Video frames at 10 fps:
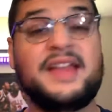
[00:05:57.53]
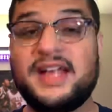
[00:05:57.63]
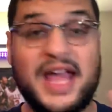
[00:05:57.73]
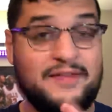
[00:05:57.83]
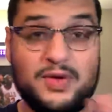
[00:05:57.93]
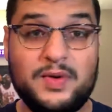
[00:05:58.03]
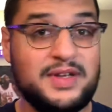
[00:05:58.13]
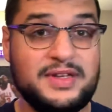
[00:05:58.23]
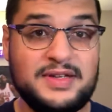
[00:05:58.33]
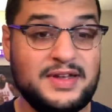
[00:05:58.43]
like,
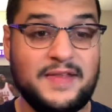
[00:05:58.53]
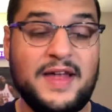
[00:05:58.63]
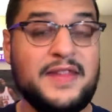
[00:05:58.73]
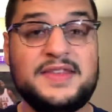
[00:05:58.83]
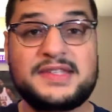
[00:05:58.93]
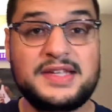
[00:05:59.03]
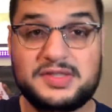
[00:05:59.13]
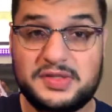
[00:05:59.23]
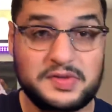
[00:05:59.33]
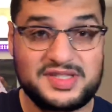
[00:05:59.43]
everyone, a lot of these kids
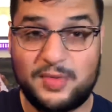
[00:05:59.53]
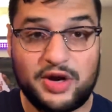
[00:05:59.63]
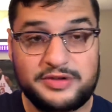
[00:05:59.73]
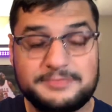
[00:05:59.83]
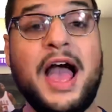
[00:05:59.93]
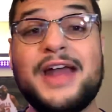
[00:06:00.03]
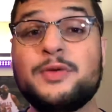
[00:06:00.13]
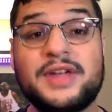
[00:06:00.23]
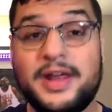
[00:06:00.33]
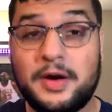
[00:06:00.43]
are so smart. I
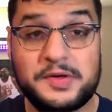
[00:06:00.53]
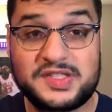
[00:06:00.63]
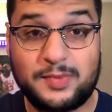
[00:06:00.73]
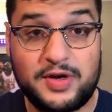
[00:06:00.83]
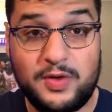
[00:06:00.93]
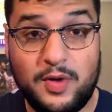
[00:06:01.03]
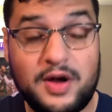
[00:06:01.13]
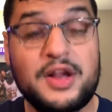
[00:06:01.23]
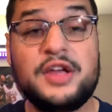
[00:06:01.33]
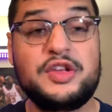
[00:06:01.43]
don't care how smart you
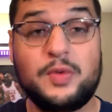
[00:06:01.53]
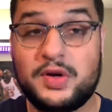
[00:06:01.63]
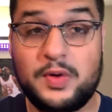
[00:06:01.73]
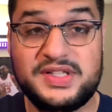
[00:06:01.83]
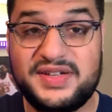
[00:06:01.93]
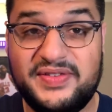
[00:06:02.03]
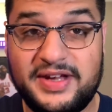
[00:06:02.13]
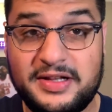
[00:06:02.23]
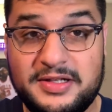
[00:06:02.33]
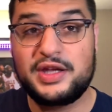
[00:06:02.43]
are going to
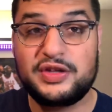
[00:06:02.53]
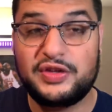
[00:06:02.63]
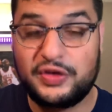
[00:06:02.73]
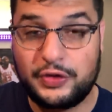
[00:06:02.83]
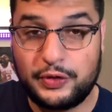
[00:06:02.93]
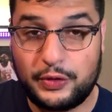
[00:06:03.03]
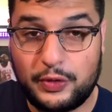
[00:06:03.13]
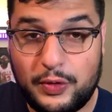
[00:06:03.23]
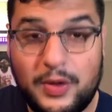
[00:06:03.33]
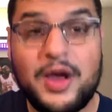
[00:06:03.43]
fail.
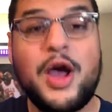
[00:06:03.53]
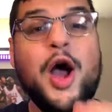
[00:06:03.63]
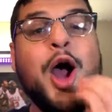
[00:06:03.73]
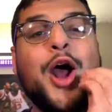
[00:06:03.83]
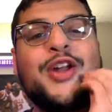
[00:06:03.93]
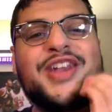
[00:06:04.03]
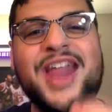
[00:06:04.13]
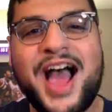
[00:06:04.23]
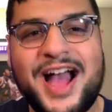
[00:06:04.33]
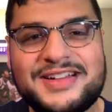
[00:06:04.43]
You are
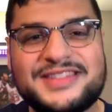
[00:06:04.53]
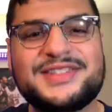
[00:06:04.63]
not